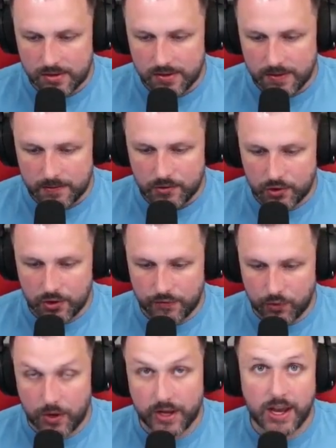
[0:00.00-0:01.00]
So
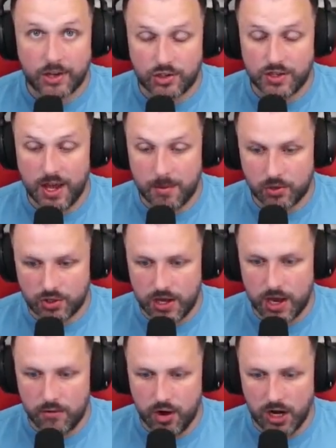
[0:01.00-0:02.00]
if you want to catch them, because
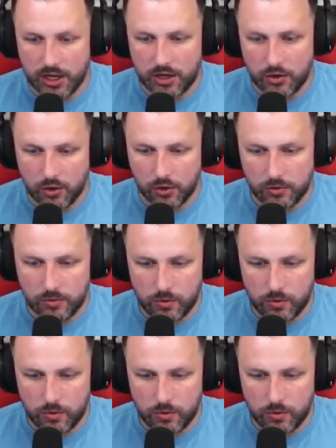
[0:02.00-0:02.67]
they're really cool.